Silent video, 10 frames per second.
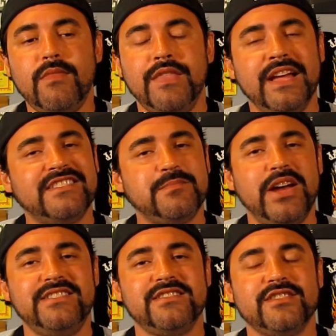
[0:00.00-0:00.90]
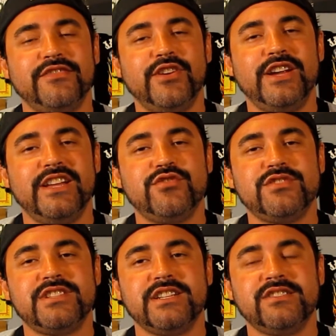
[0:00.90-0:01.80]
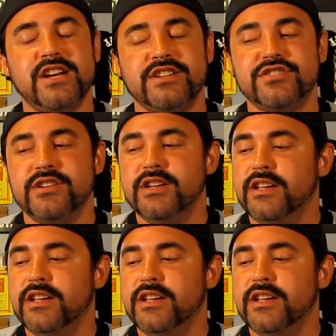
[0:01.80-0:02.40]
That spice is a very interesting touch.